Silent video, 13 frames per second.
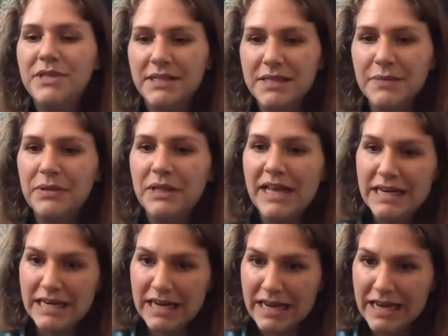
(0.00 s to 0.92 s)
does the plant
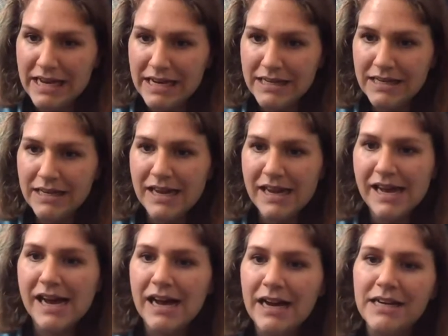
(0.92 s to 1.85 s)
need?
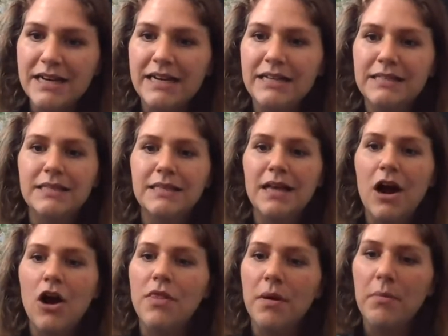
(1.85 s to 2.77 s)
And
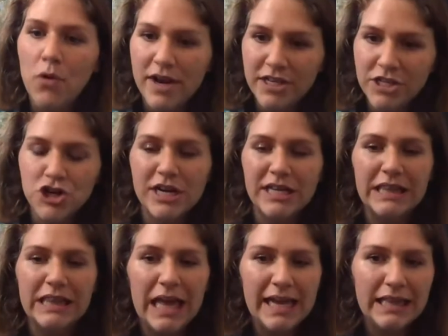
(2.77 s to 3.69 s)
are the moisture and
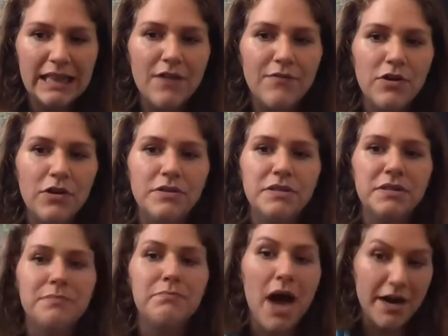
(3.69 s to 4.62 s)
light levels
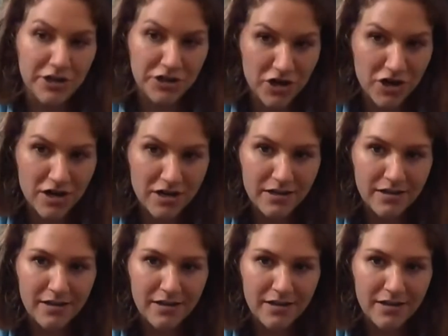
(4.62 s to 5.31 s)
monitored?